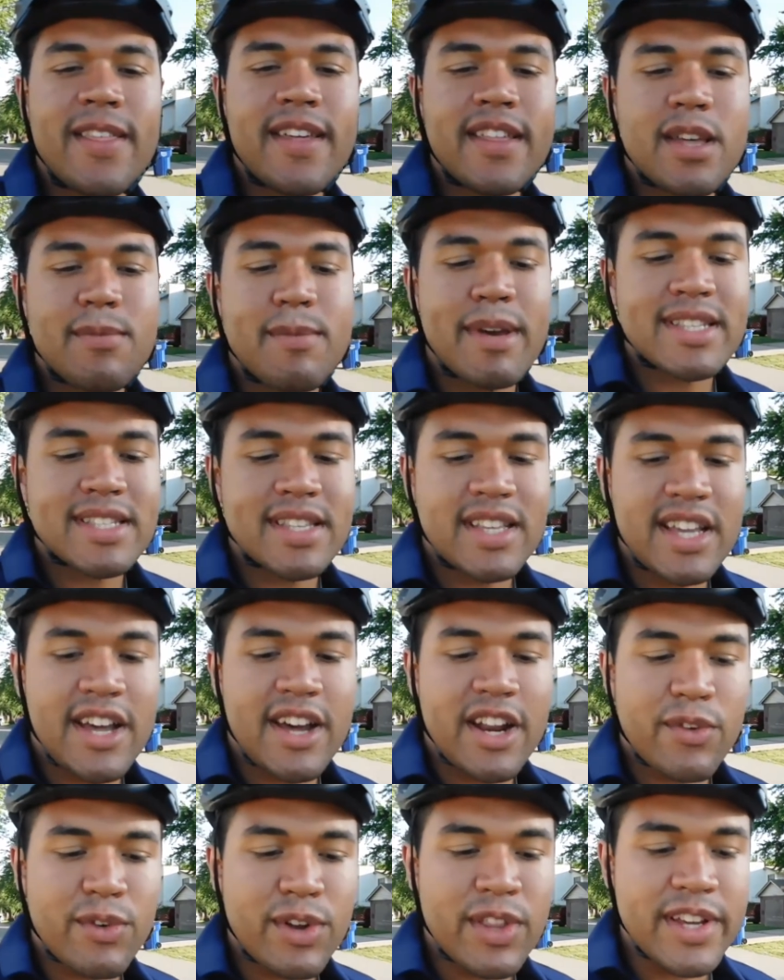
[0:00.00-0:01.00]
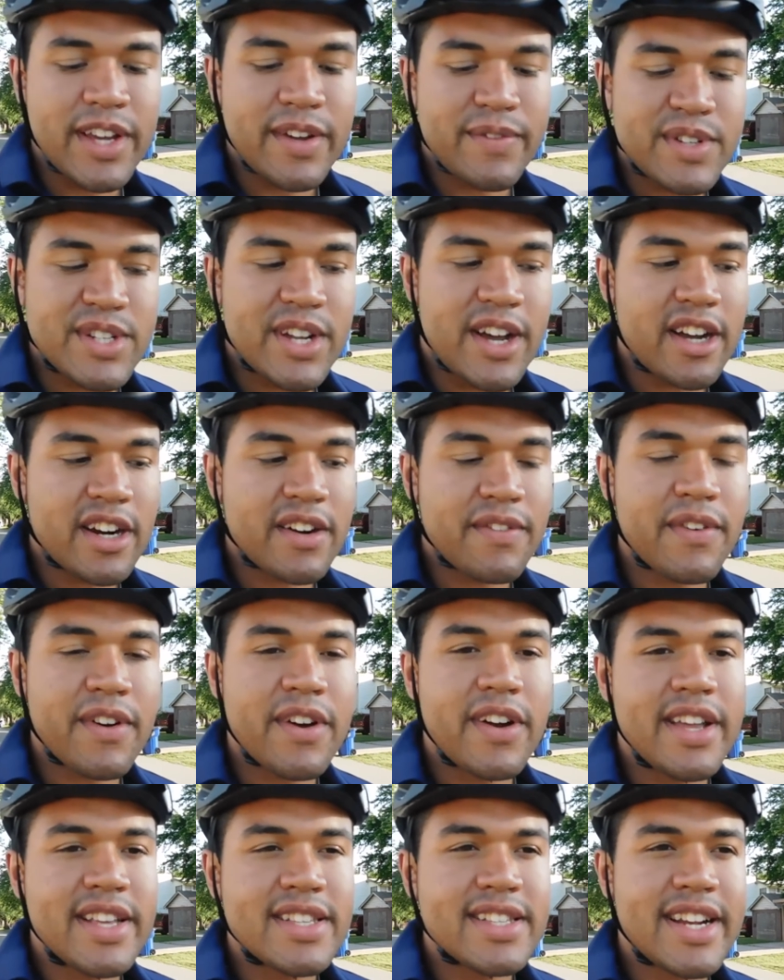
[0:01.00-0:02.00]
thing that makes Leon a really good
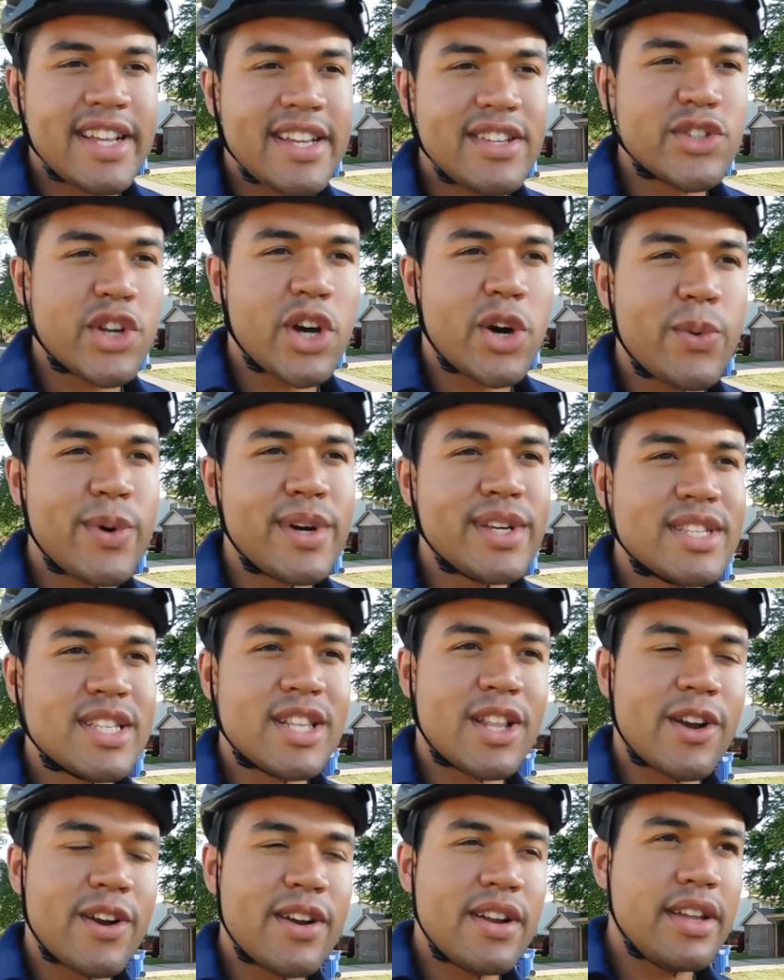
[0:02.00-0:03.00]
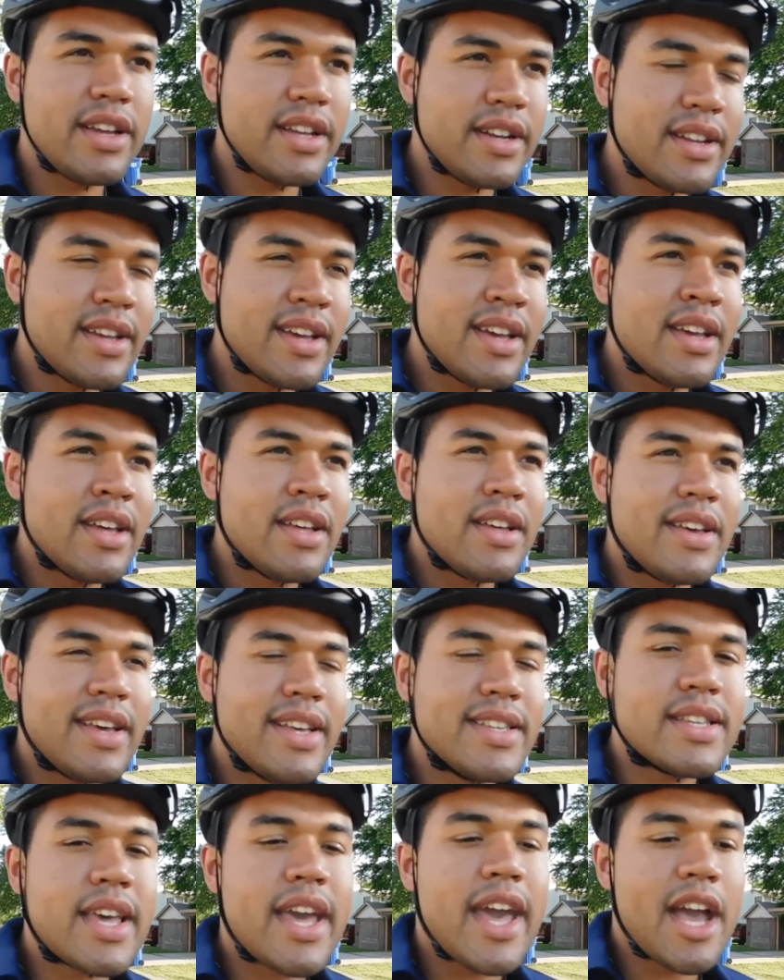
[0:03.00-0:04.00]
photographer is that he's always learning
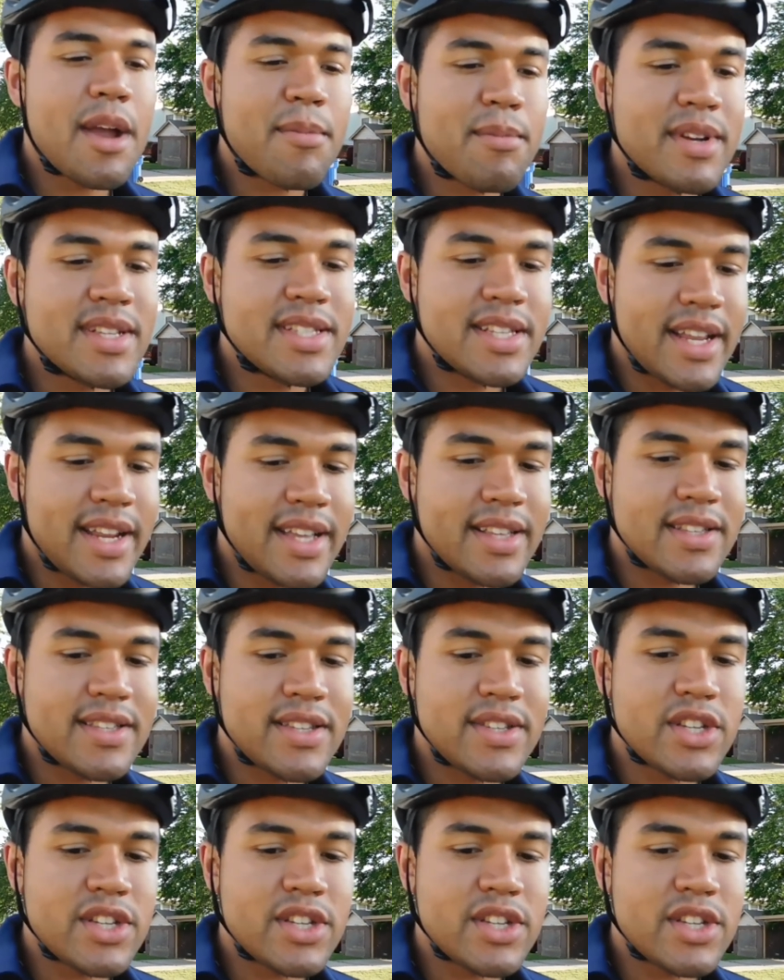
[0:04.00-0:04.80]
his camera settings.